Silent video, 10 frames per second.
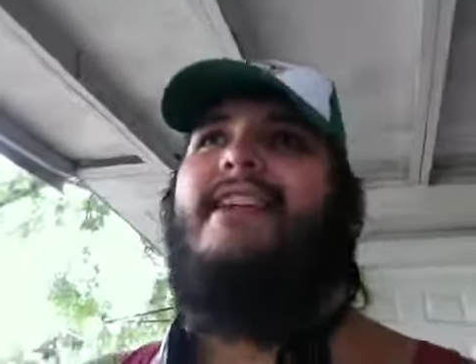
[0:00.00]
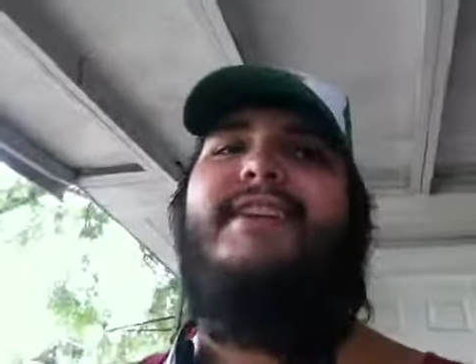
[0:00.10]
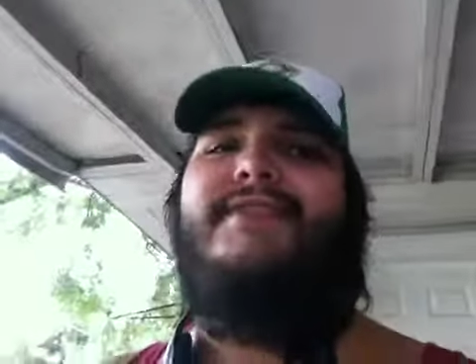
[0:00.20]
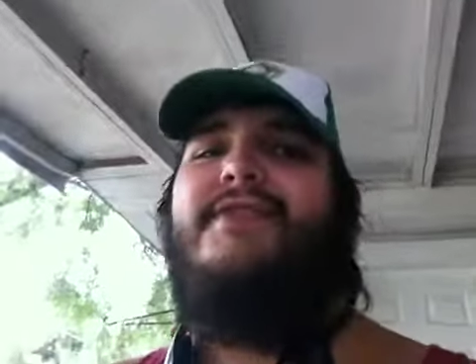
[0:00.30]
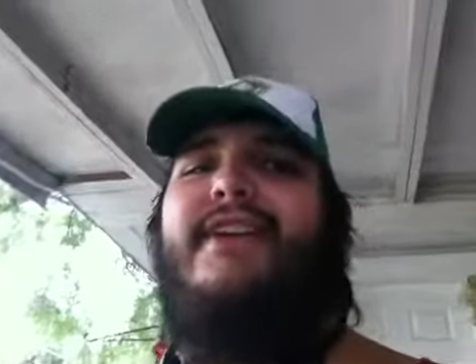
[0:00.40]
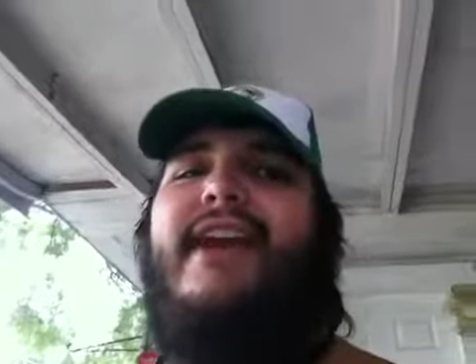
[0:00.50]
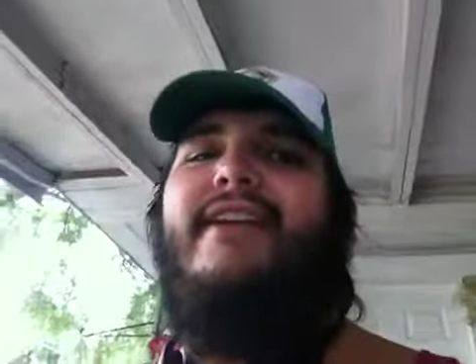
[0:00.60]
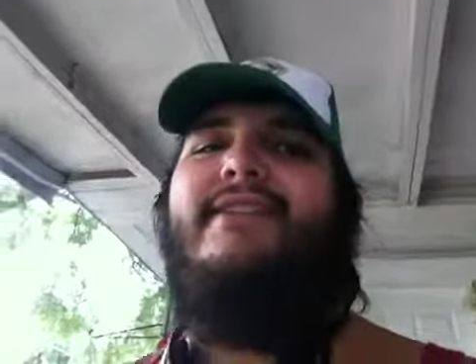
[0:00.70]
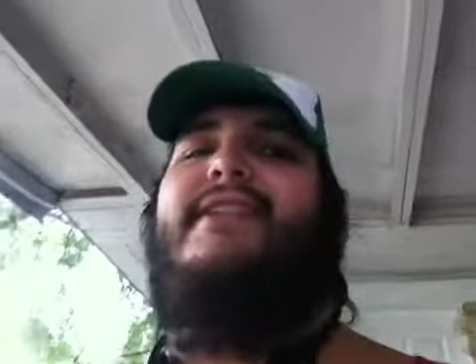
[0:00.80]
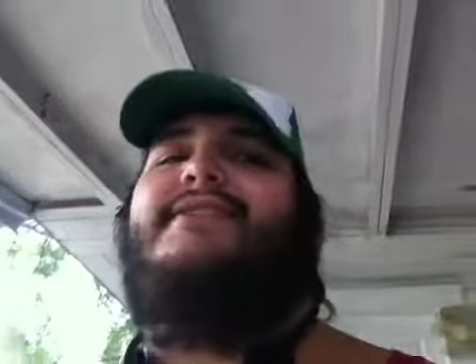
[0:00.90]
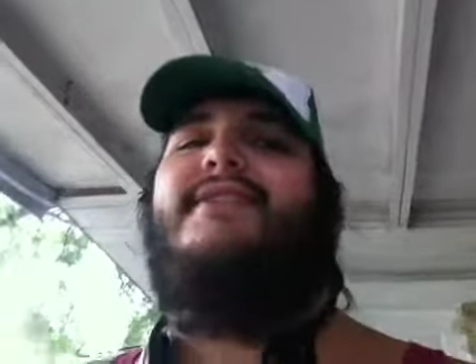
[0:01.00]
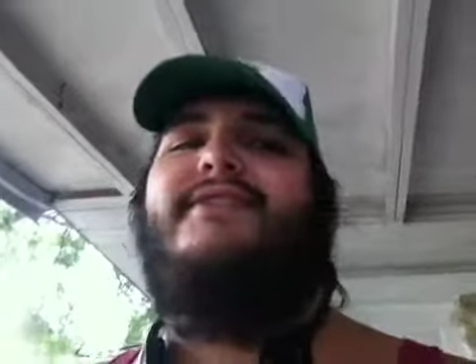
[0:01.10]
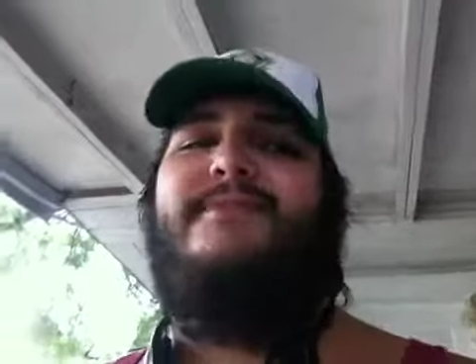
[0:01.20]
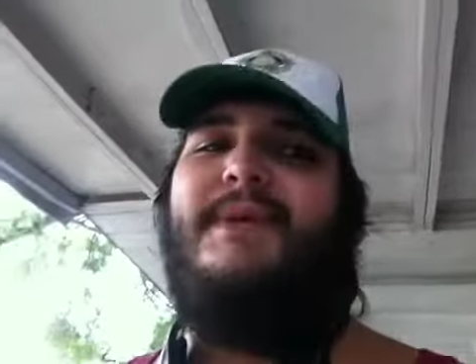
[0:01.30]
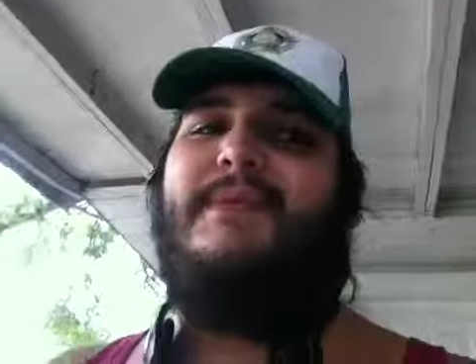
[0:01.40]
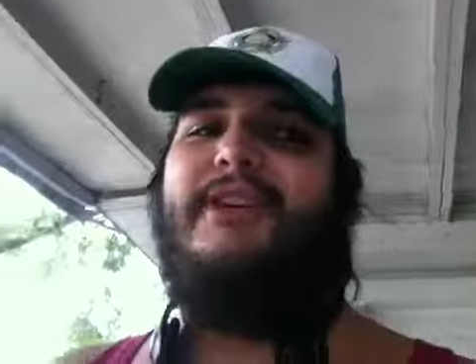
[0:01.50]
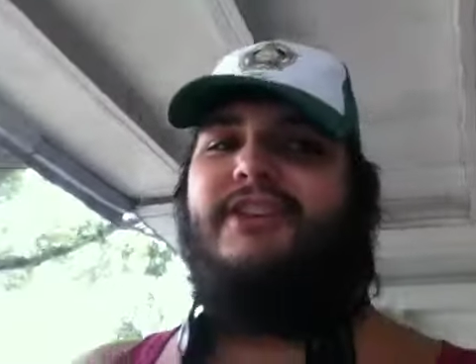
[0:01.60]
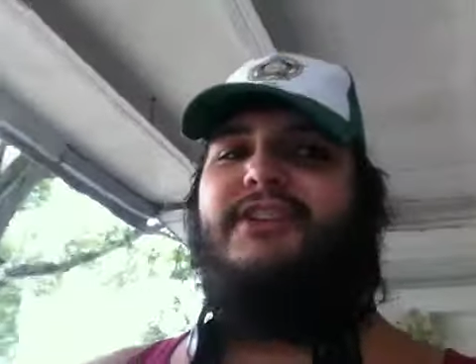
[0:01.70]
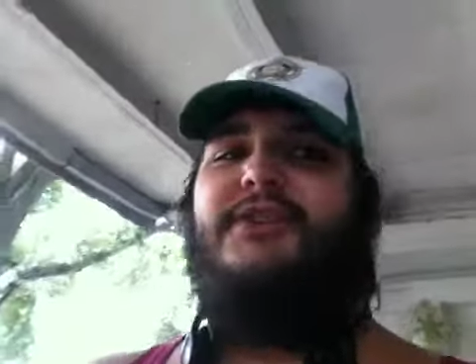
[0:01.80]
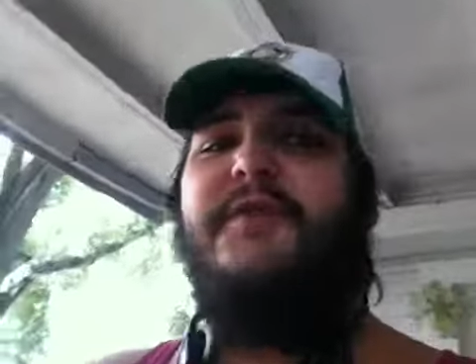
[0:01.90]
laser cannon that turns people to
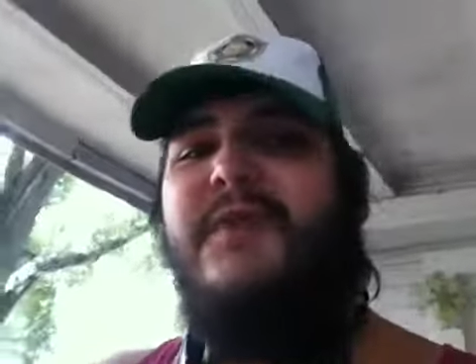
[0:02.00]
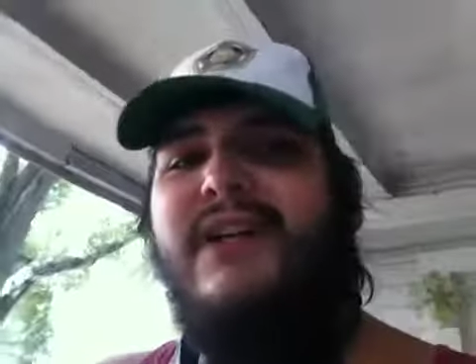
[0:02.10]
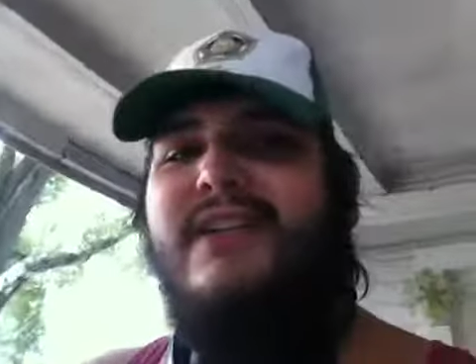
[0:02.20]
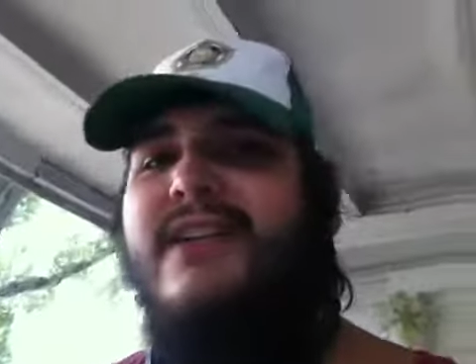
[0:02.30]
goo.